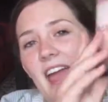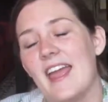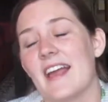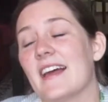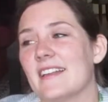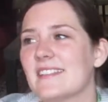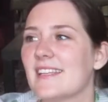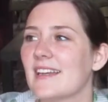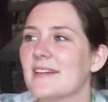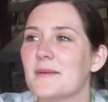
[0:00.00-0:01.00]

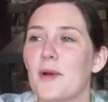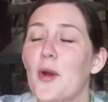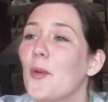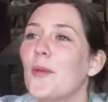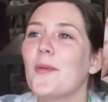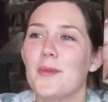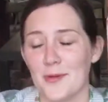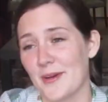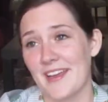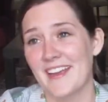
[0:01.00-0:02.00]
and oh
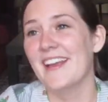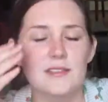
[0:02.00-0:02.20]
boy.